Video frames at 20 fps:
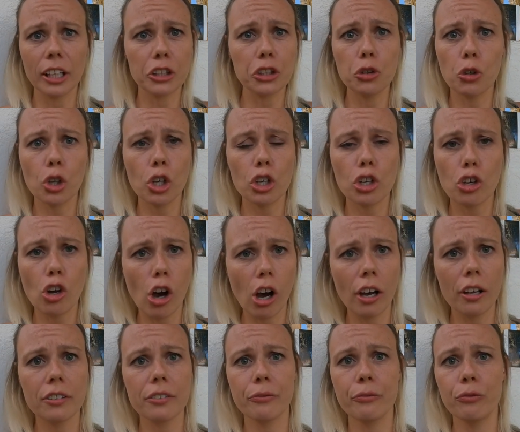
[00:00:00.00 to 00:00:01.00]
Like you could
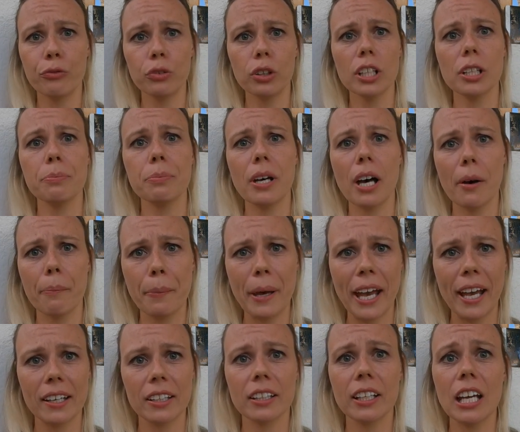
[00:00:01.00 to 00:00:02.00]
not flip a
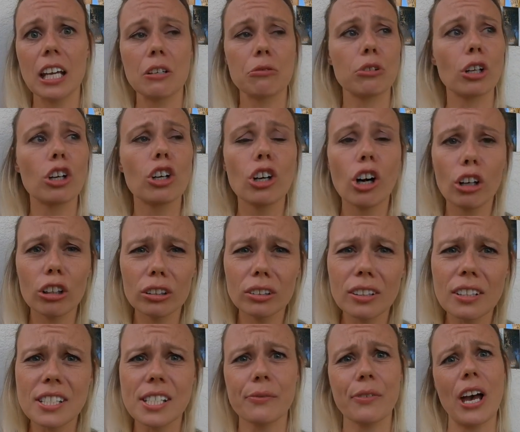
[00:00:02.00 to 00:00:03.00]
pancake
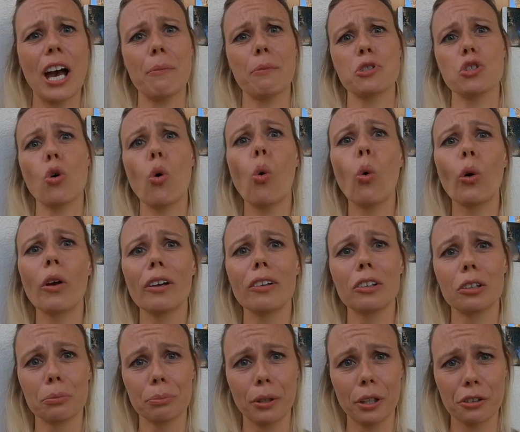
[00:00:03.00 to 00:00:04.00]
regardless of how much
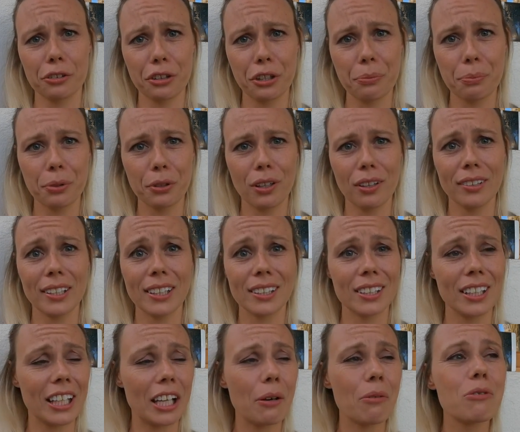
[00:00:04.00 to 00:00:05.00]
oil or butter you put on that thing.